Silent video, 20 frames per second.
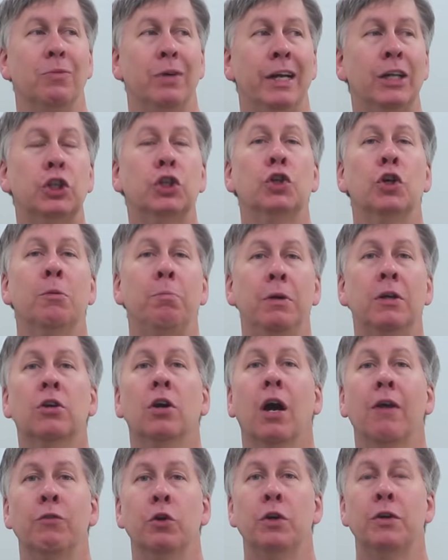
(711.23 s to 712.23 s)
it should be
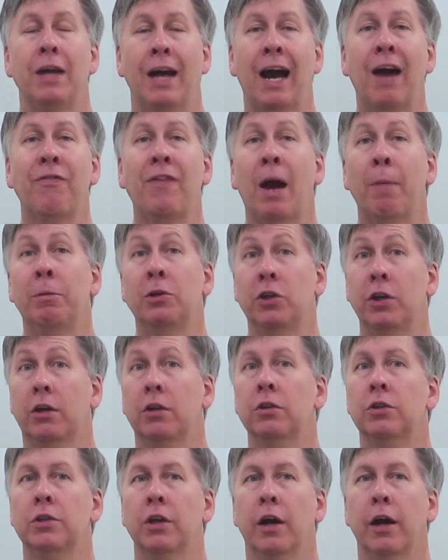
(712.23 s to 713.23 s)
covered at that
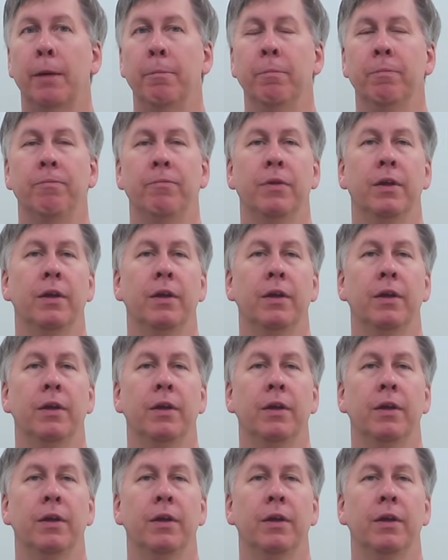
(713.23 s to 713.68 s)
particular time.